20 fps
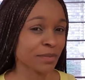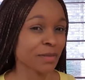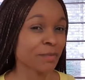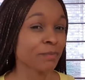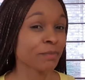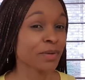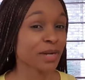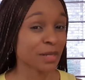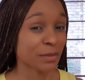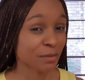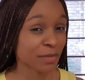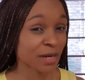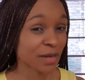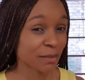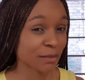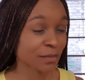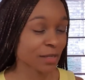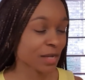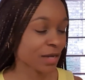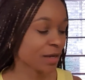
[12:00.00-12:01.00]

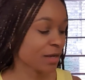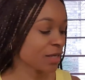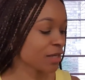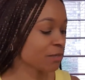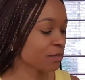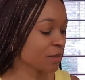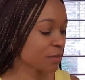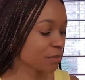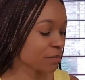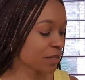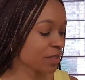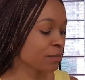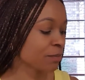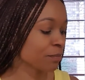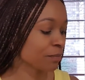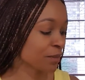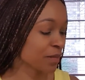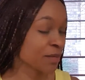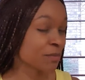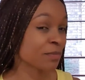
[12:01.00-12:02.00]
primum, yeah,
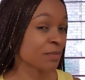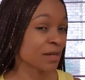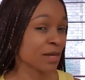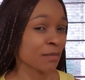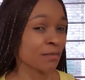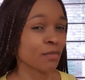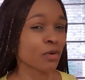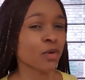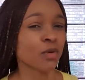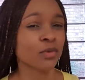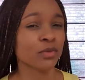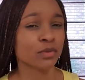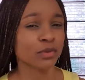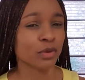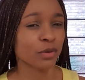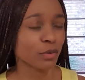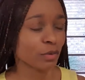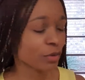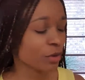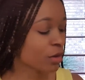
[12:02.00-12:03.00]
primum. Oh
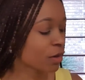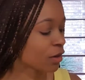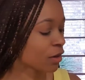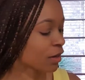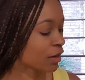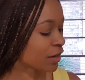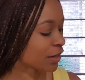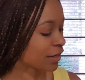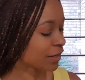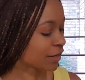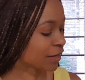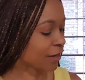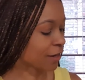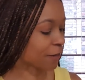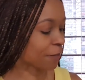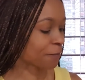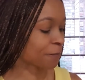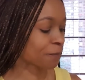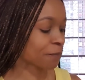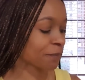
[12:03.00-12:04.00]
no, yeah,
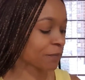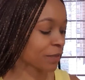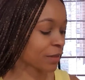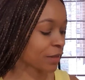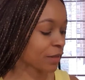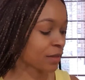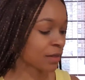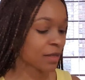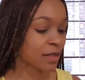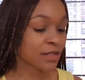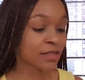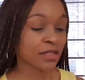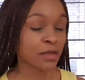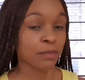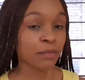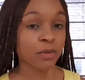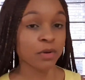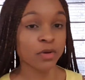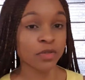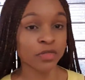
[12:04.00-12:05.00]
it's a
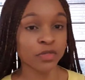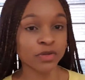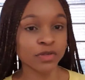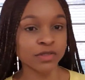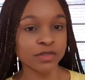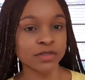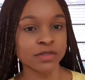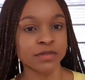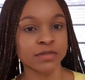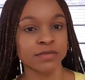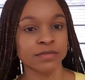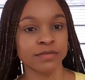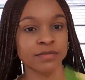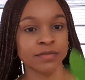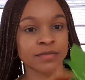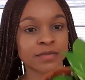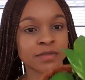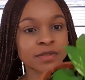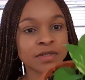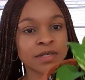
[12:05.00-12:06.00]
pothos.
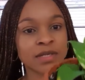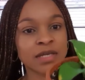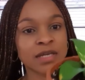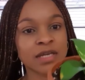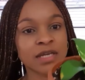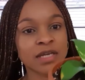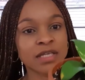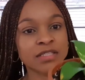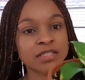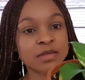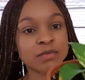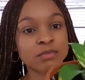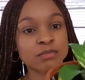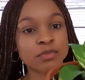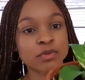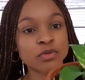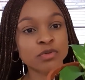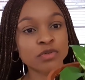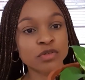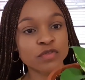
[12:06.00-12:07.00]
It's a
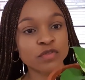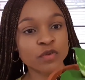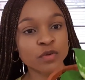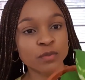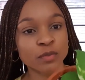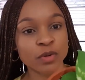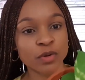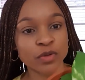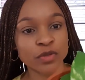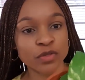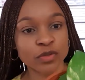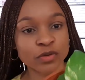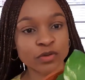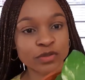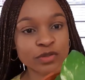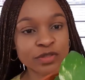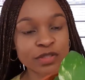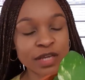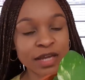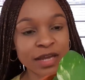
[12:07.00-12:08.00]
beautiful
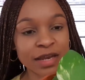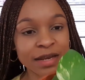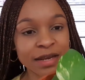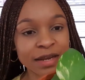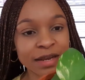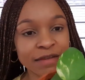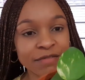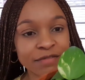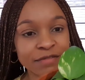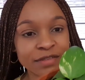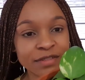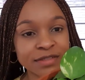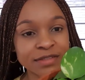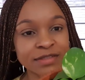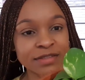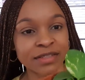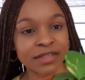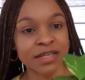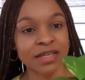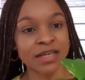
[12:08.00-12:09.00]
pothos. I love
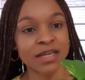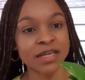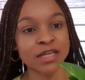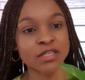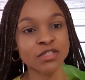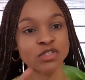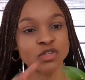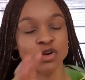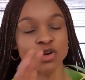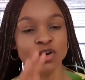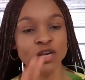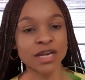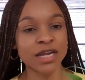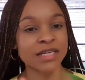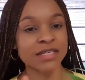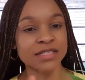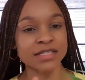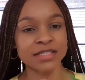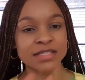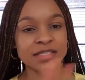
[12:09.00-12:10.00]
it. So all I
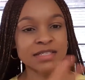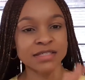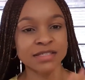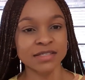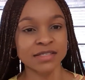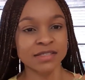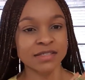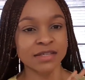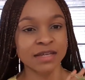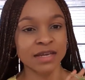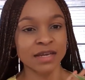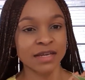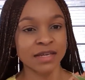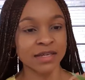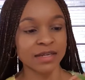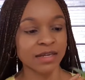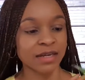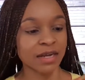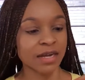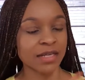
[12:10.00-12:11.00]
did is I